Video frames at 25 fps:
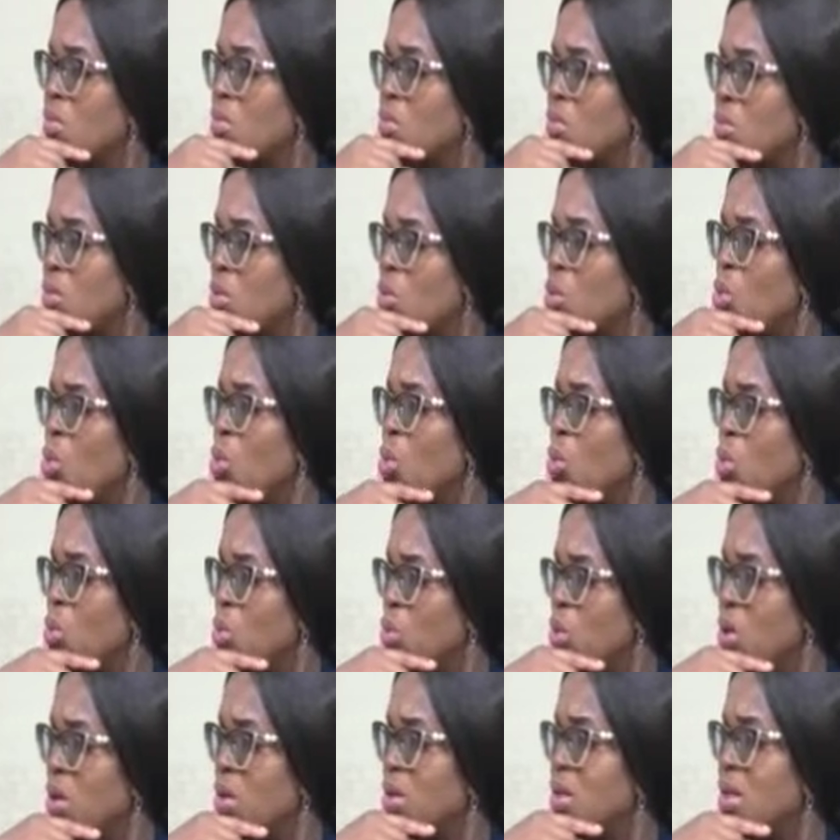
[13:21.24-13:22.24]
which I
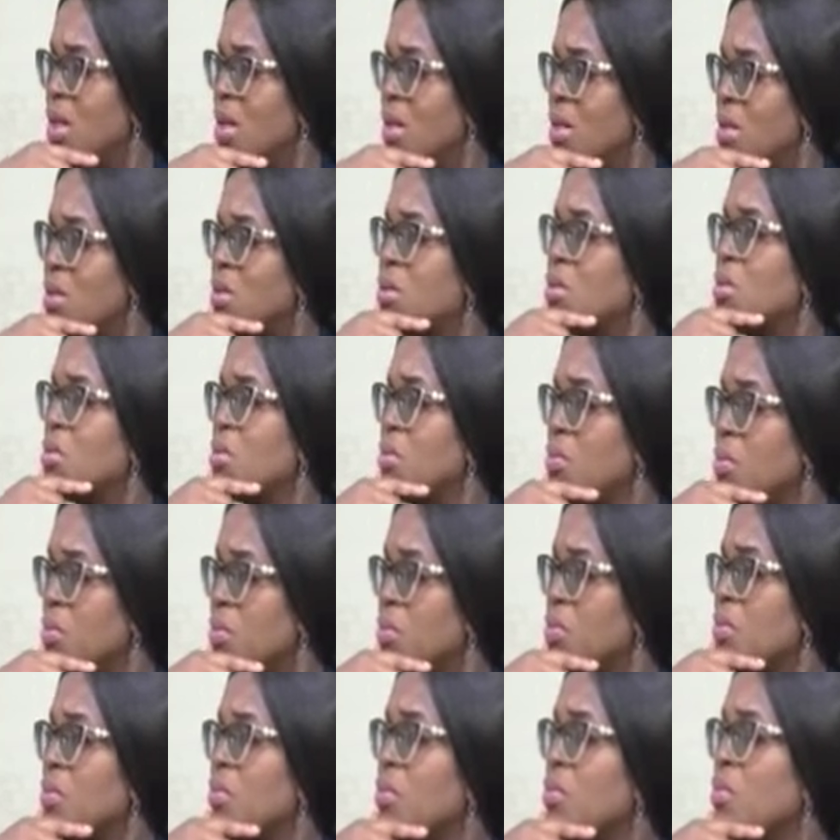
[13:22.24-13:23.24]
thought, okay,
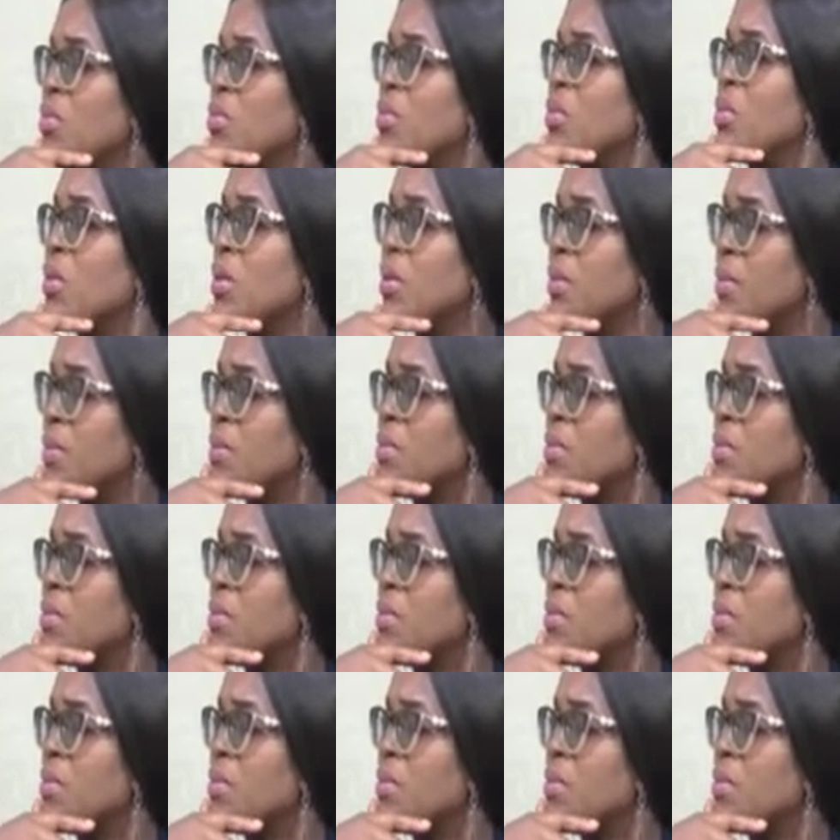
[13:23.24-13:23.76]
embolization is